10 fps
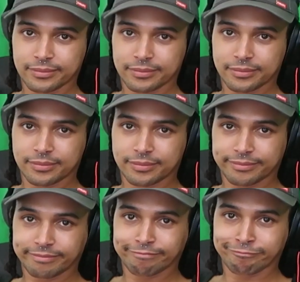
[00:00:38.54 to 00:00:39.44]

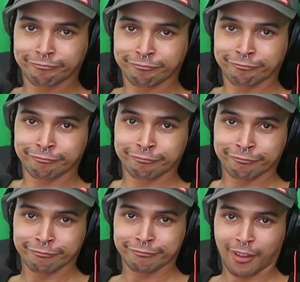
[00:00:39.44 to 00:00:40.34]

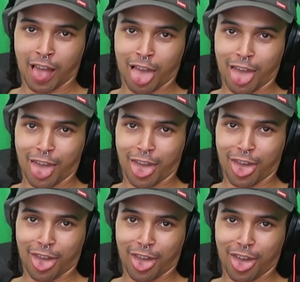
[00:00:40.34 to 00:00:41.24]

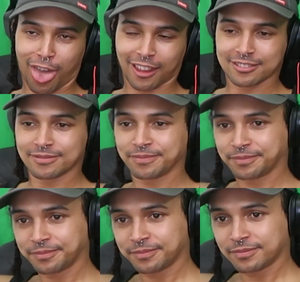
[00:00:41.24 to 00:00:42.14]

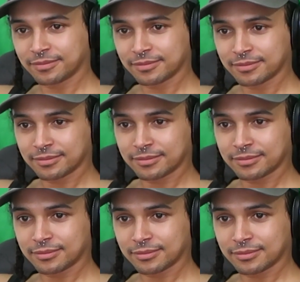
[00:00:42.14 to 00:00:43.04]

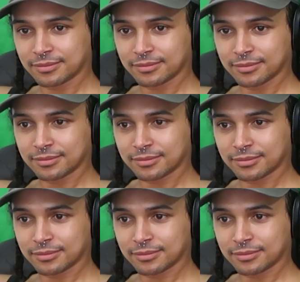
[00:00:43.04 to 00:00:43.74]
The person shown says nothing.